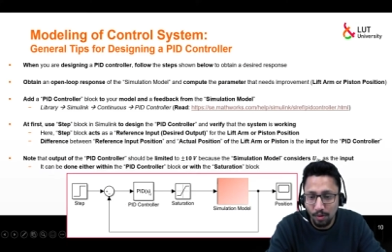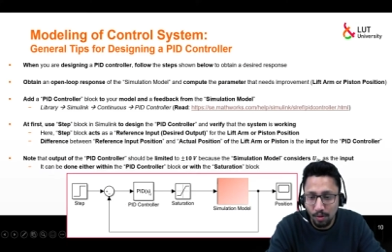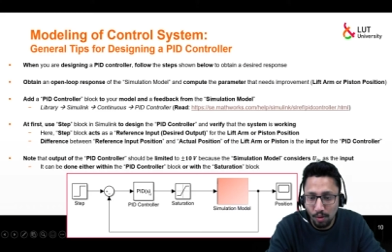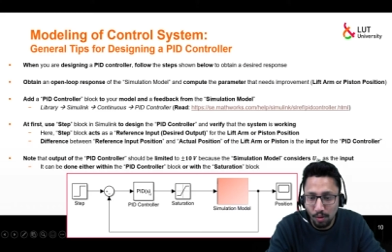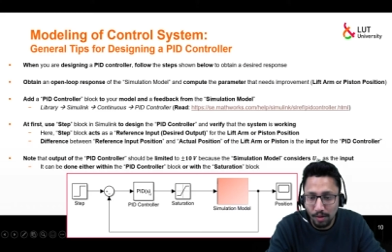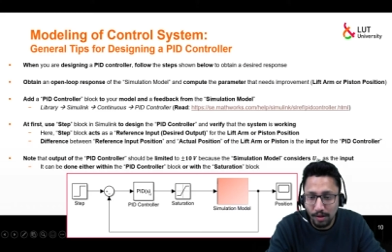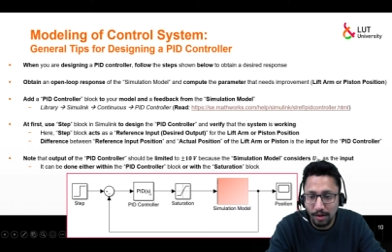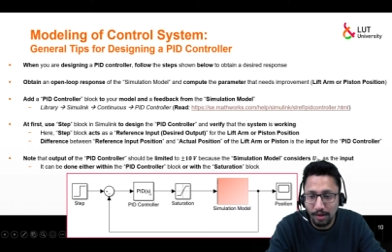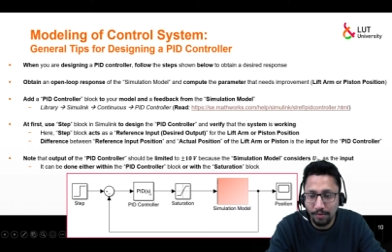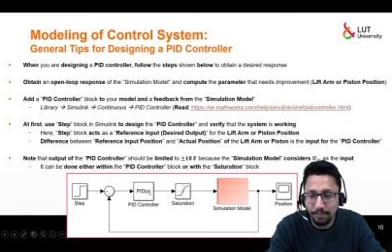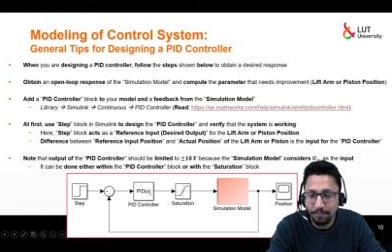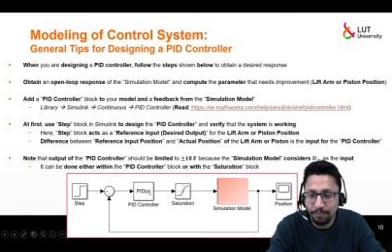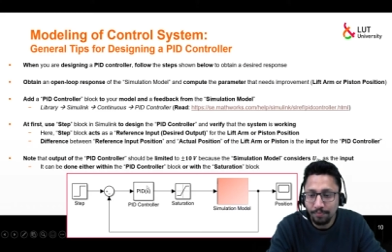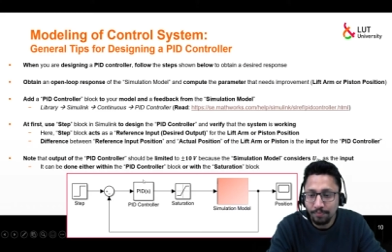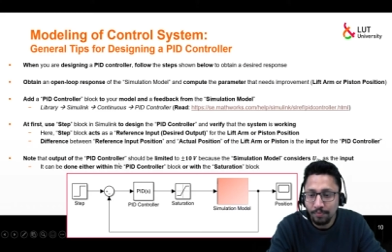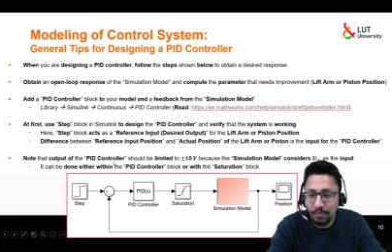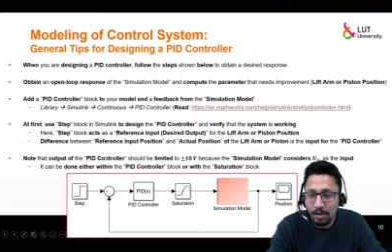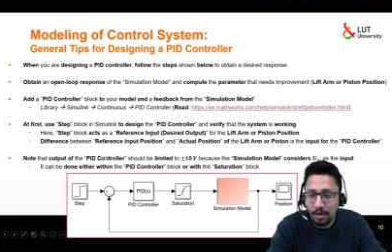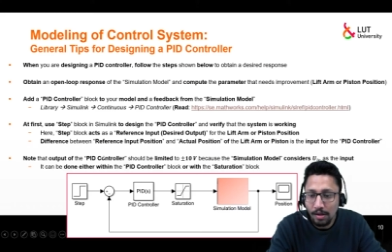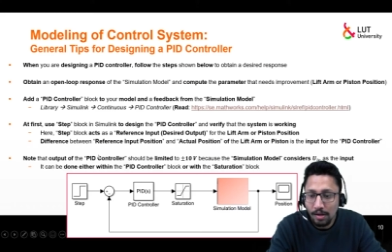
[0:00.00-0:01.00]
Okay,
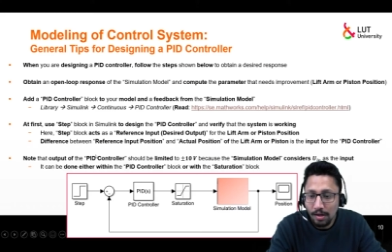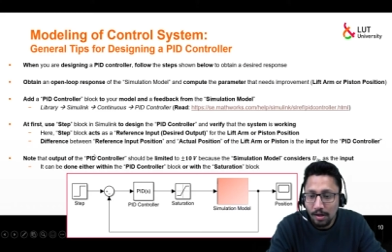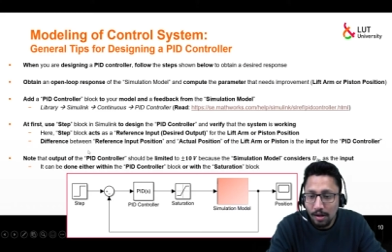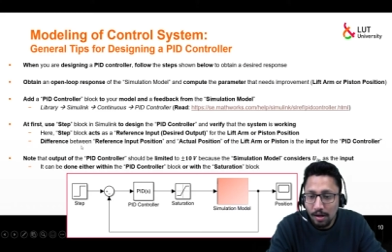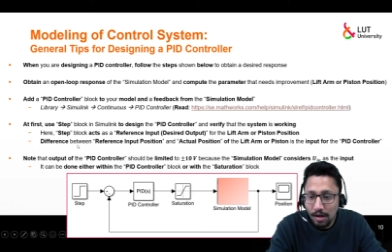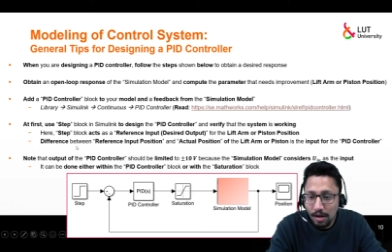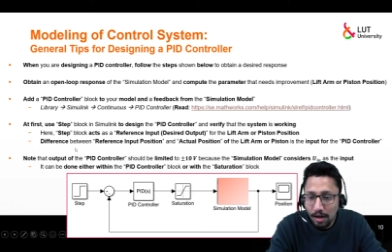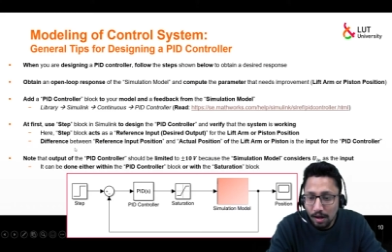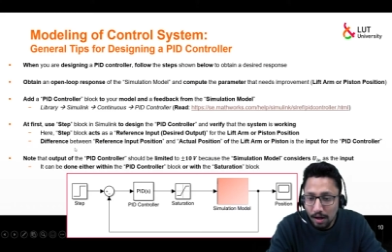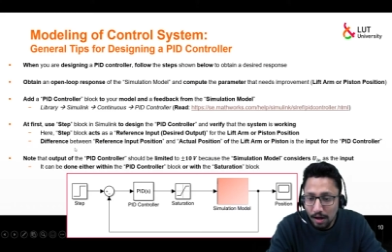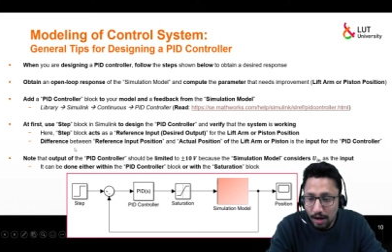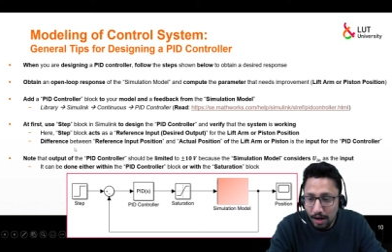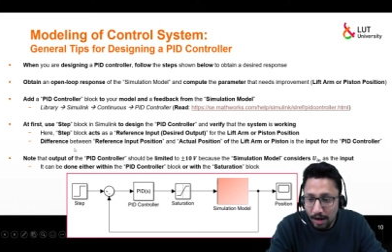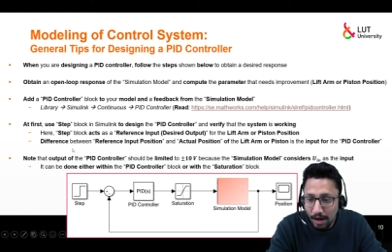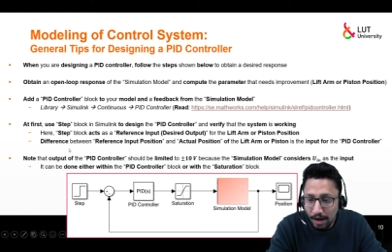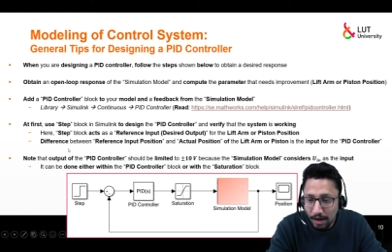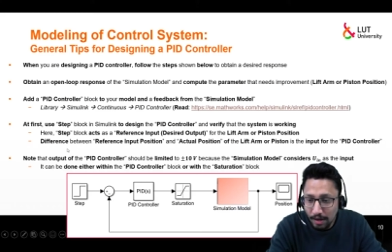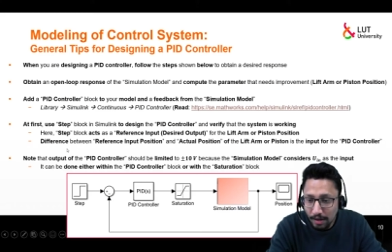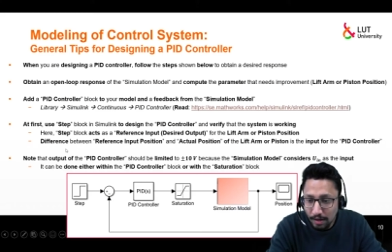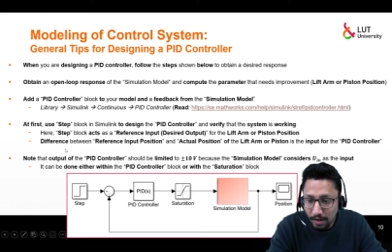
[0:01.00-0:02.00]

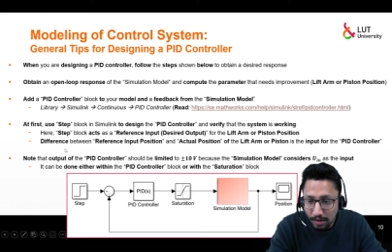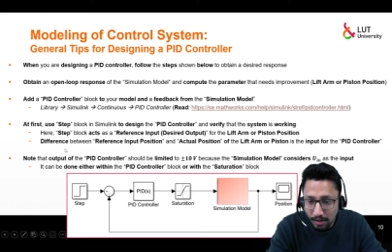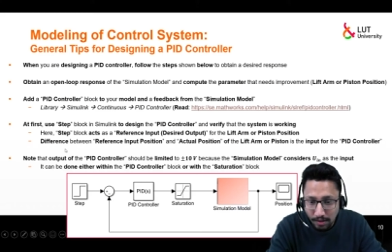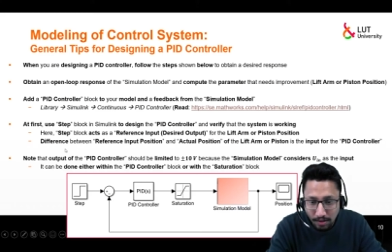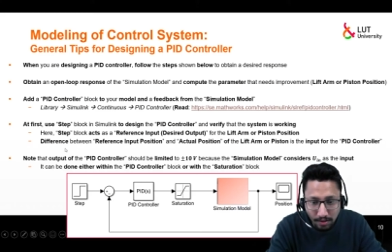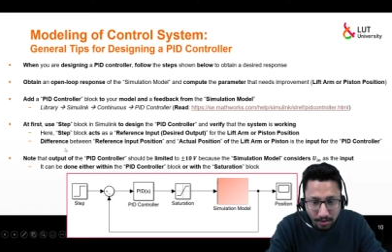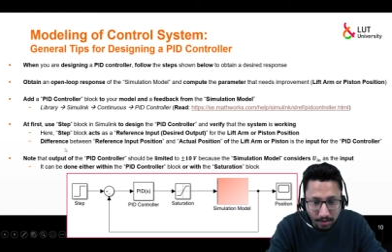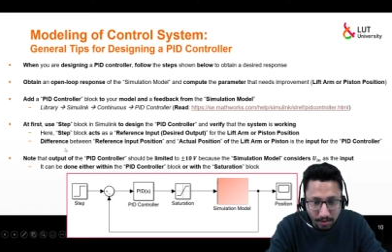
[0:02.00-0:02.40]
and uh,